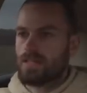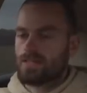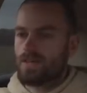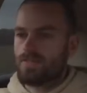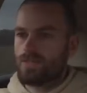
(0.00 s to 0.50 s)

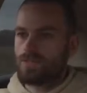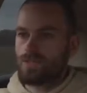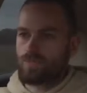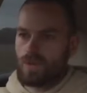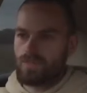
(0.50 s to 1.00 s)
So if you
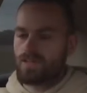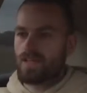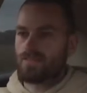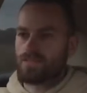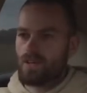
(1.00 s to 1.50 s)
just briefly
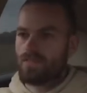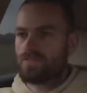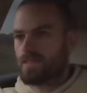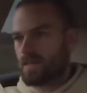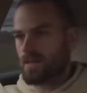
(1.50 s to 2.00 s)
lift off
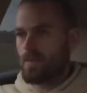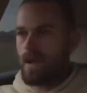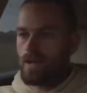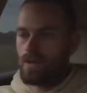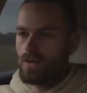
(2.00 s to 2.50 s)
and then go
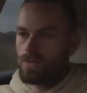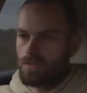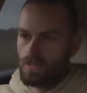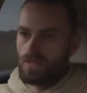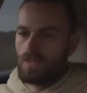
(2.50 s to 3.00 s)
back on,
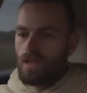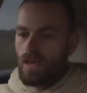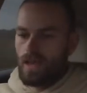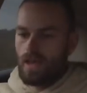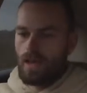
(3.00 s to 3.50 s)

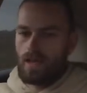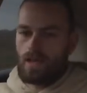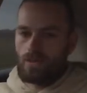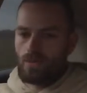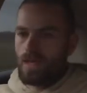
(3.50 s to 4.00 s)

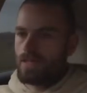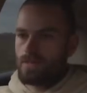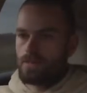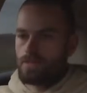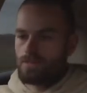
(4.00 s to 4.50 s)
it will then
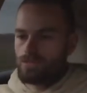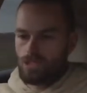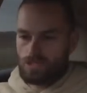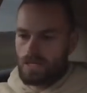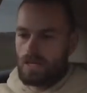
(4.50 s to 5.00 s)

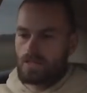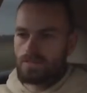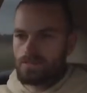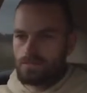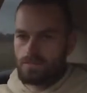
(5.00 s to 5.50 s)
just cut
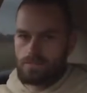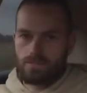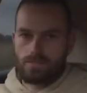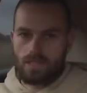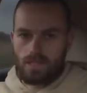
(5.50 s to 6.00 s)

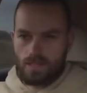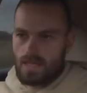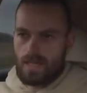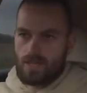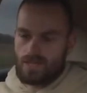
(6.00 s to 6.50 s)

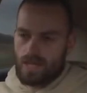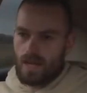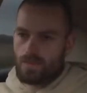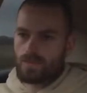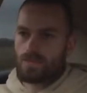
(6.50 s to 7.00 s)
the engine
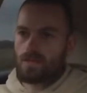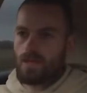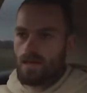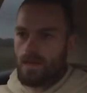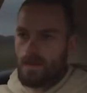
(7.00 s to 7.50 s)
out,
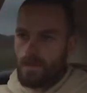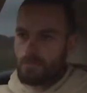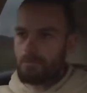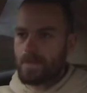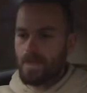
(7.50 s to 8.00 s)

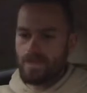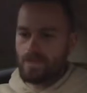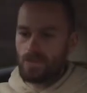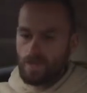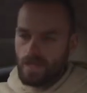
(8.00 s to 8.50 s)
and then
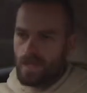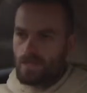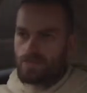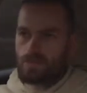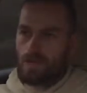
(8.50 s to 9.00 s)
you'll be in
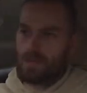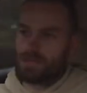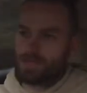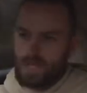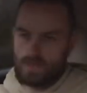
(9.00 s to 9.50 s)
electric
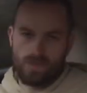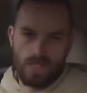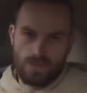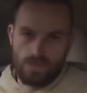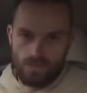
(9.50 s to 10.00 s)
mode, and you'll
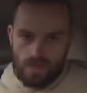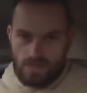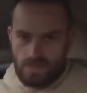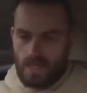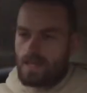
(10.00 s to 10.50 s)
then do the
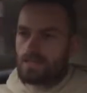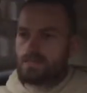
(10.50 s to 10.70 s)
rest of that